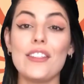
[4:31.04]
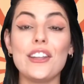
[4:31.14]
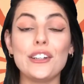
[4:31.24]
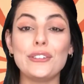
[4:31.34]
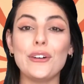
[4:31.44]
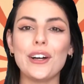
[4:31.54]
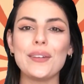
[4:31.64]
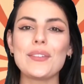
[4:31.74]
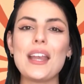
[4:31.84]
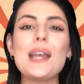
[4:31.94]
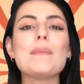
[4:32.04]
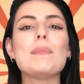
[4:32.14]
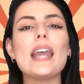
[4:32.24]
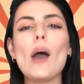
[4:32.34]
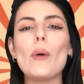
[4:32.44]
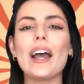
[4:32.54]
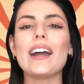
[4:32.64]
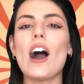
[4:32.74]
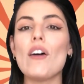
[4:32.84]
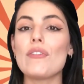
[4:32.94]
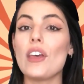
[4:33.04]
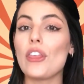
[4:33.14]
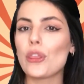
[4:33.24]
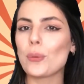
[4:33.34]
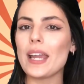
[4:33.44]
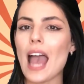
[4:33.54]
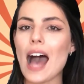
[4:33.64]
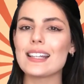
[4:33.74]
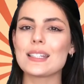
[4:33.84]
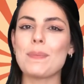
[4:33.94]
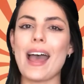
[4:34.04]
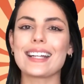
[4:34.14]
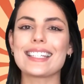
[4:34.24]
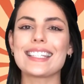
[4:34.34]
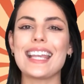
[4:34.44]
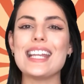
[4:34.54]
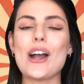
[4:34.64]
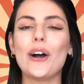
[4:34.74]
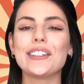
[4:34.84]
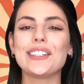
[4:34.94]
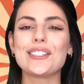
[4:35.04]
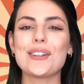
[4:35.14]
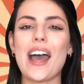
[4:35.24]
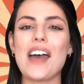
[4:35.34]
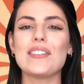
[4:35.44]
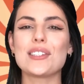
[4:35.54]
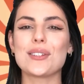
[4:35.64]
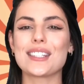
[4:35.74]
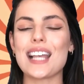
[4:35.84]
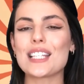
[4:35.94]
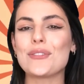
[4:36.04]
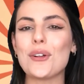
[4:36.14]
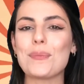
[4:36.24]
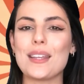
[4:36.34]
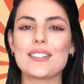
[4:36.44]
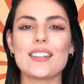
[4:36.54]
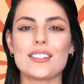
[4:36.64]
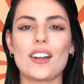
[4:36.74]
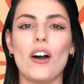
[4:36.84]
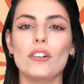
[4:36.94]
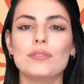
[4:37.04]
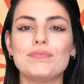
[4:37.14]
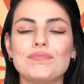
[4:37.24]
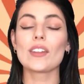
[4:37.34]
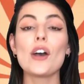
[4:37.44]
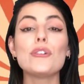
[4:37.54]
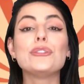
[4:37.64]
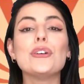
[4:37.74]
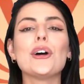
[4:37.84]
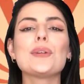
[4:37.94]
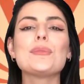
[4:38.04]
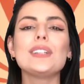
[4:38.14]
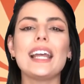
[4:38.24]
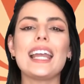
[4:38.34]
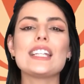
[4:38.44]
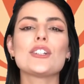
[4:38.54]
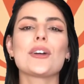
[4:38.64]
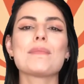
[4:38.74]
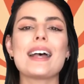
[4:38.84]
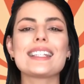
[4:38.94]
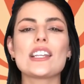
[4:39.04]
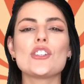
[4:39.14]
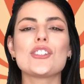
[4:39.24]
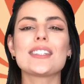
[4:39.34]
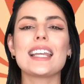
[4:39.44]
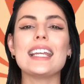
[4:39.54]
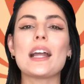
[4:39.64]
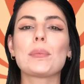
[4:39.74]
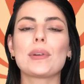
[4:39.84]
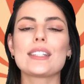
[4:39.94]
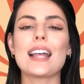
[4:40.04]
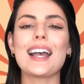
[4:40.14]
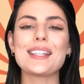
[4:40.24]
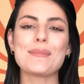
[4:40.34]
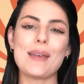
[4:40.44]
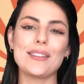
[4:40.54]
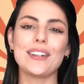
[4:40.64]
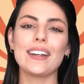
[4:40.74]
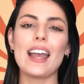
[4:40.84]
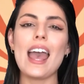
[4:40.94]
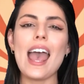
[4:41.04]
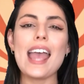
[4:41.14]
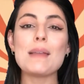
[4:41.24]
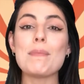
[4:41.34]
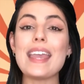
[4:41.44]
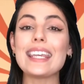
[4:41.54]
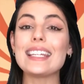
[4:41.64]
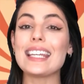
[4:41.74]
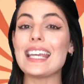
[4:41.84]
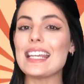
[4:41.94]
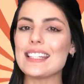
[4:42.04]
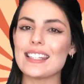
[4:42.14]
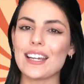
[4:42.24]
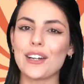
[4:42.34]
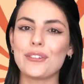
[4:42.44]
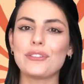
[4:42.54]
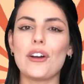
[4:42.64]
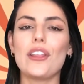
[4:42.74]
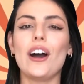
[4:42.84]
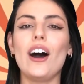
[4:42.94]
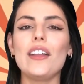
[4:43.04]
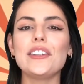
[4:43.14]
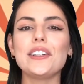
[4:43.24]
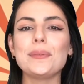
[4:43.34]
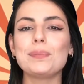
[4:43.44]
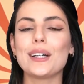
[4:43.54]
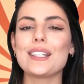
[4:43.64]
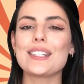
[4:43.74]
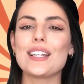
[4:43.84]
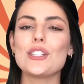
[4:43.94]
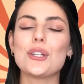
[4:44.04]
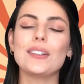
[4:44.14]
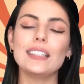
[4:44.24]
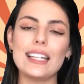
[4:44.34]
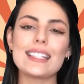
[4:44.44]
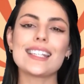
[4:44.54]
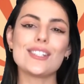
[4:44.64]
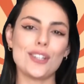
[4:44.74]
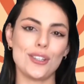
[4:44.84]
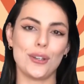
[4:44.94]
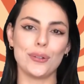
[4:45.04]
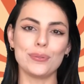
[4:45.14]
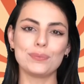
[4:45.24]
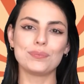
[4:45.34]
Therefore, be aware of the 3 aspects in order to have a successful business call. Formulate your message in a precise manner and make it easier for the other person to listen to you.